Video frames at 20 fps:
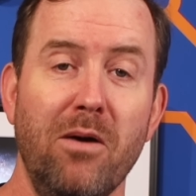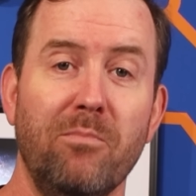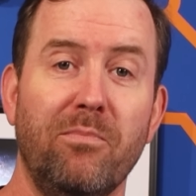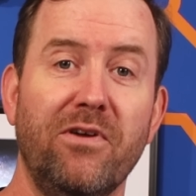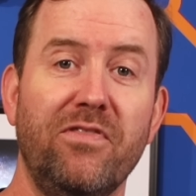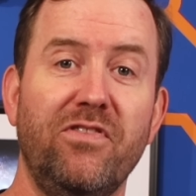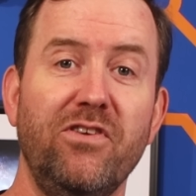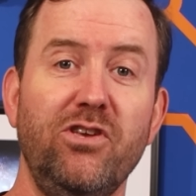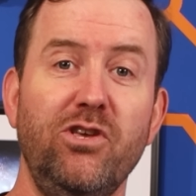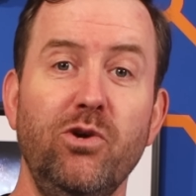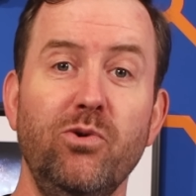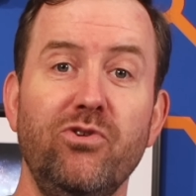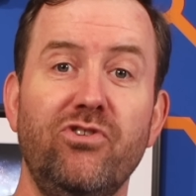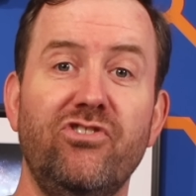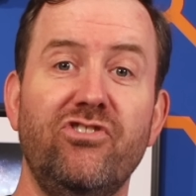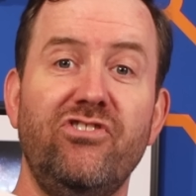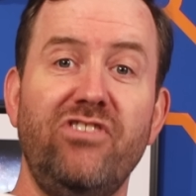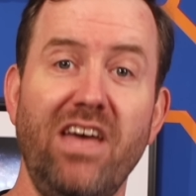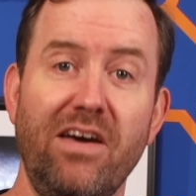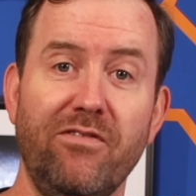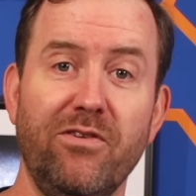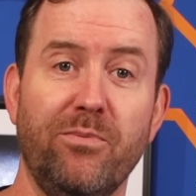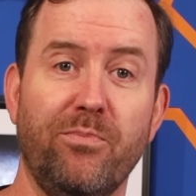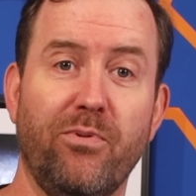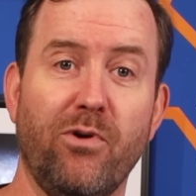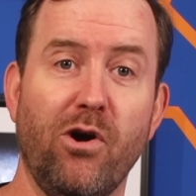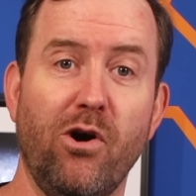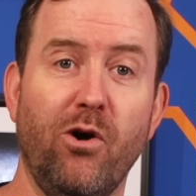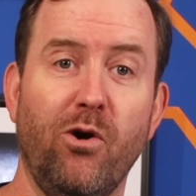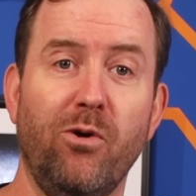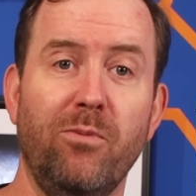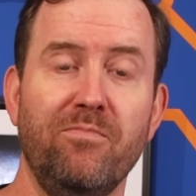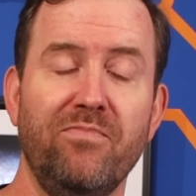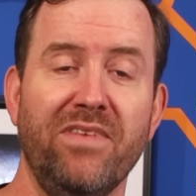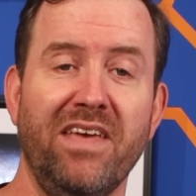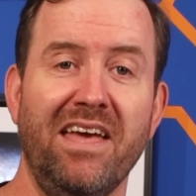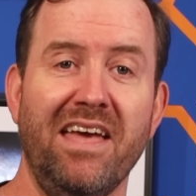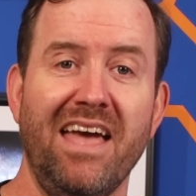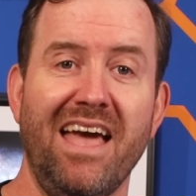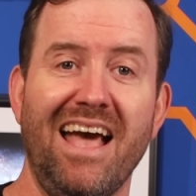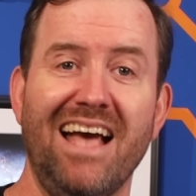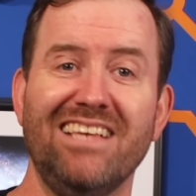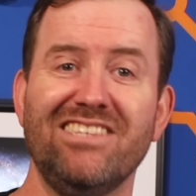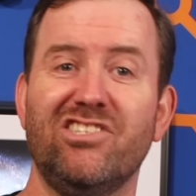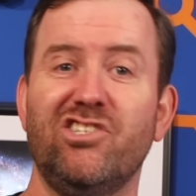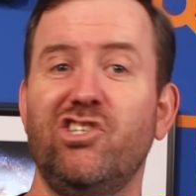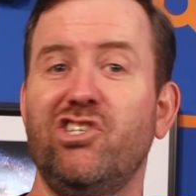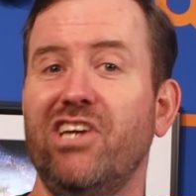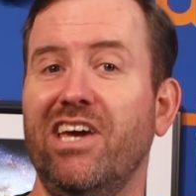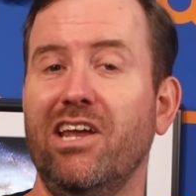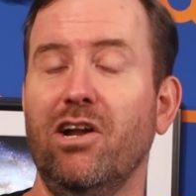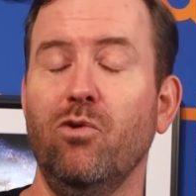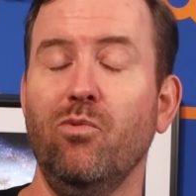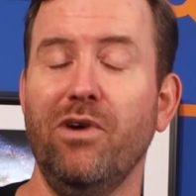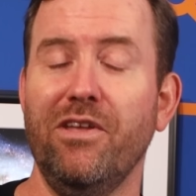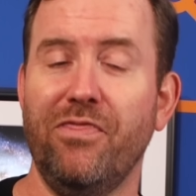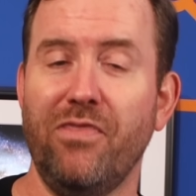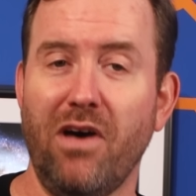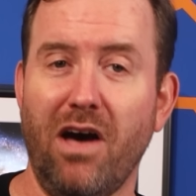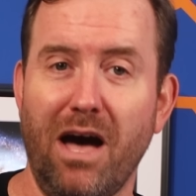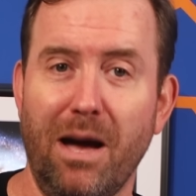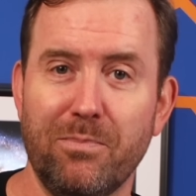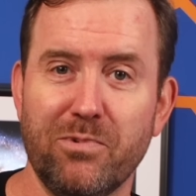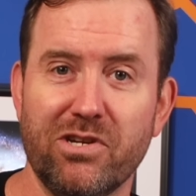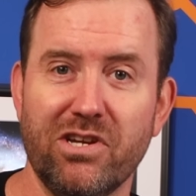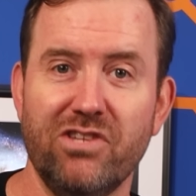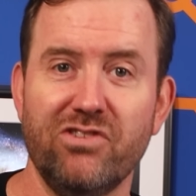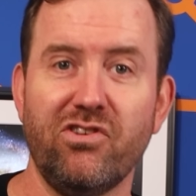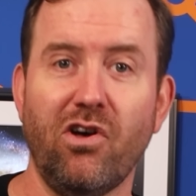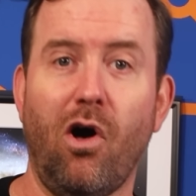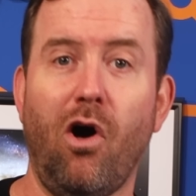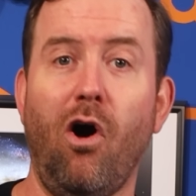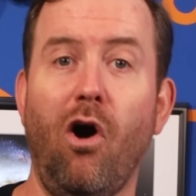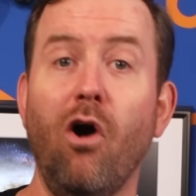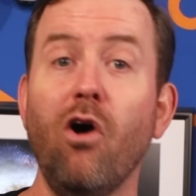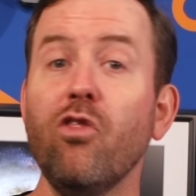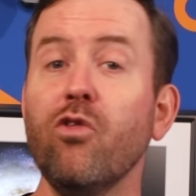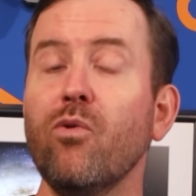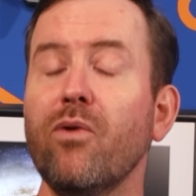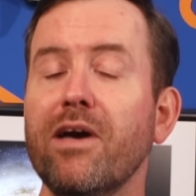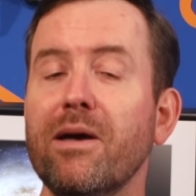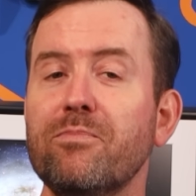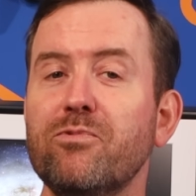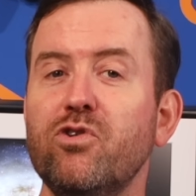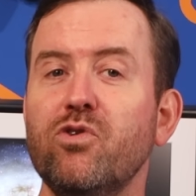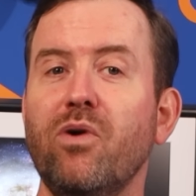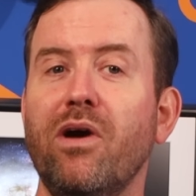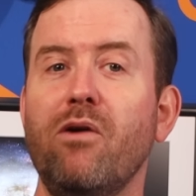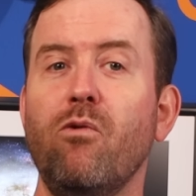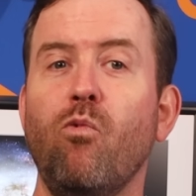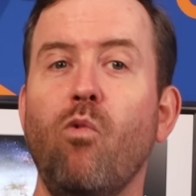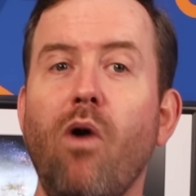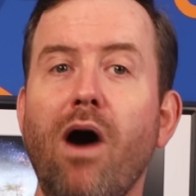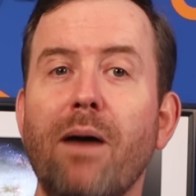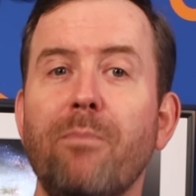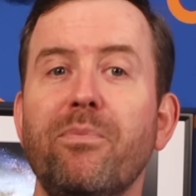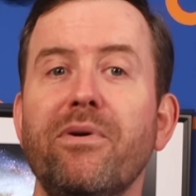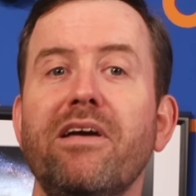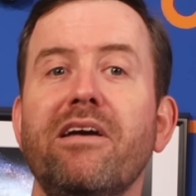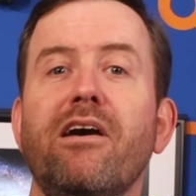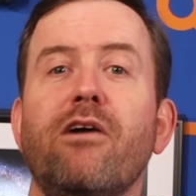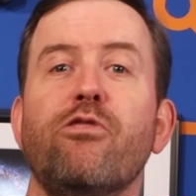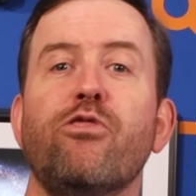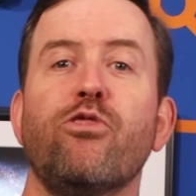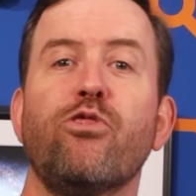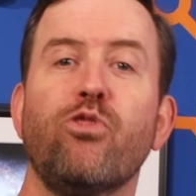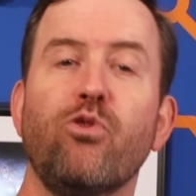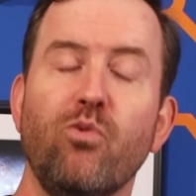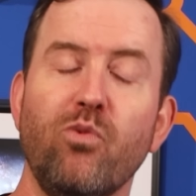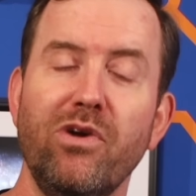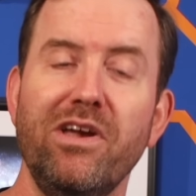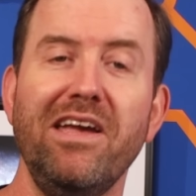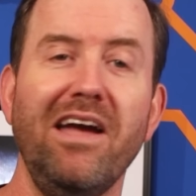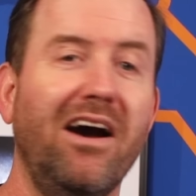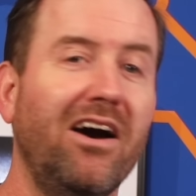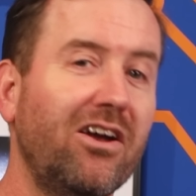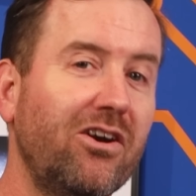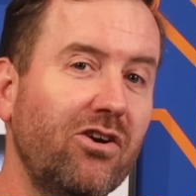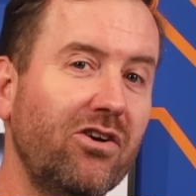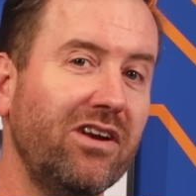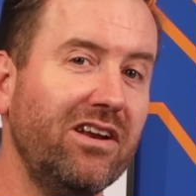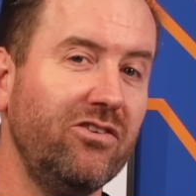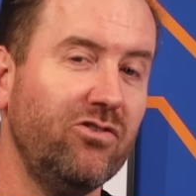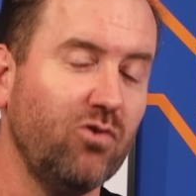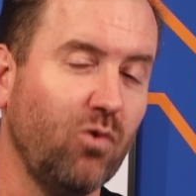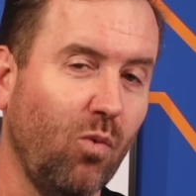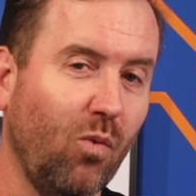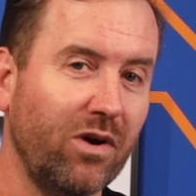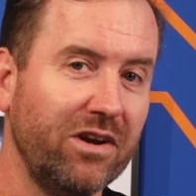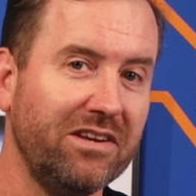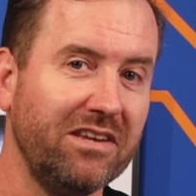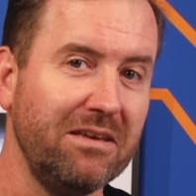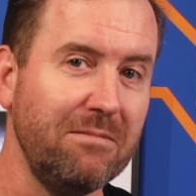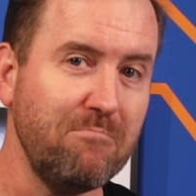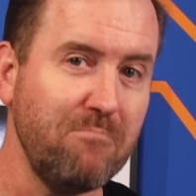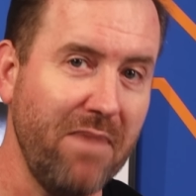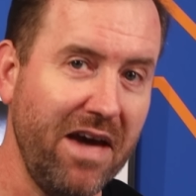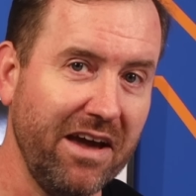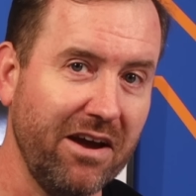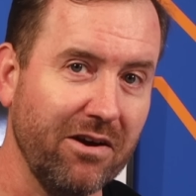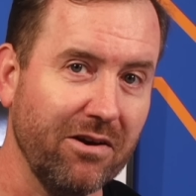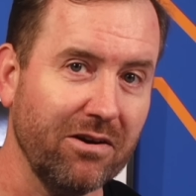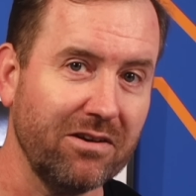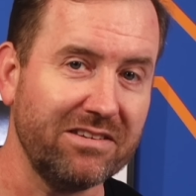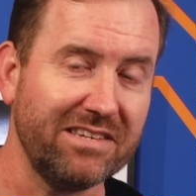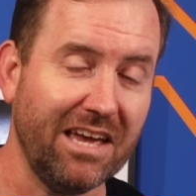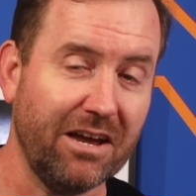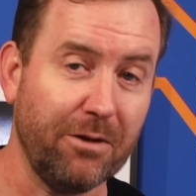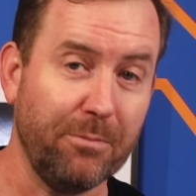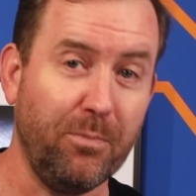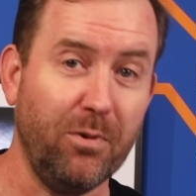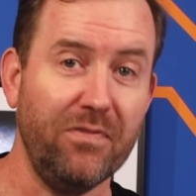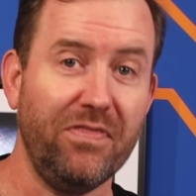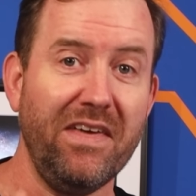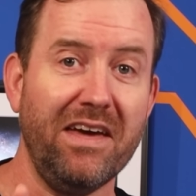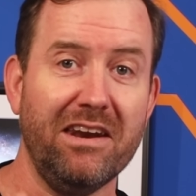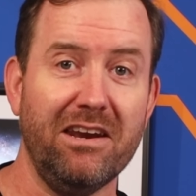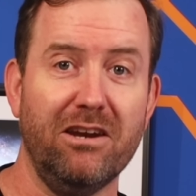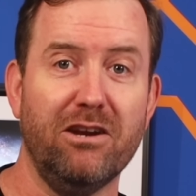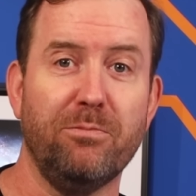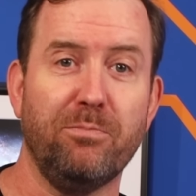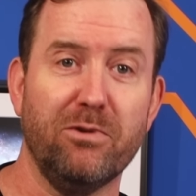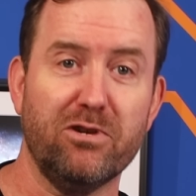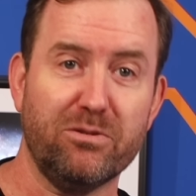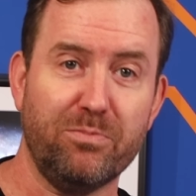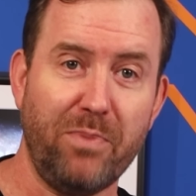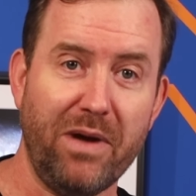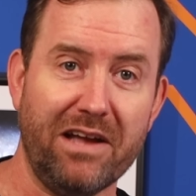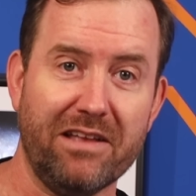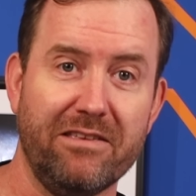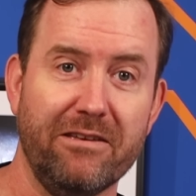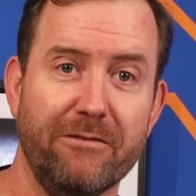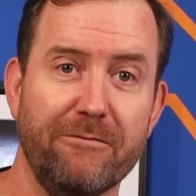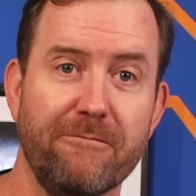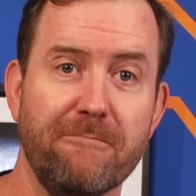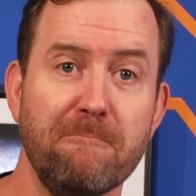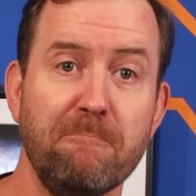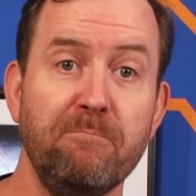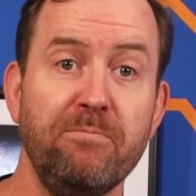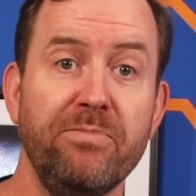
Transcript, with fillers: But the U7 Pro has channel width options all the way up to a whopping 320 megahertz. Now, to put that into perspective,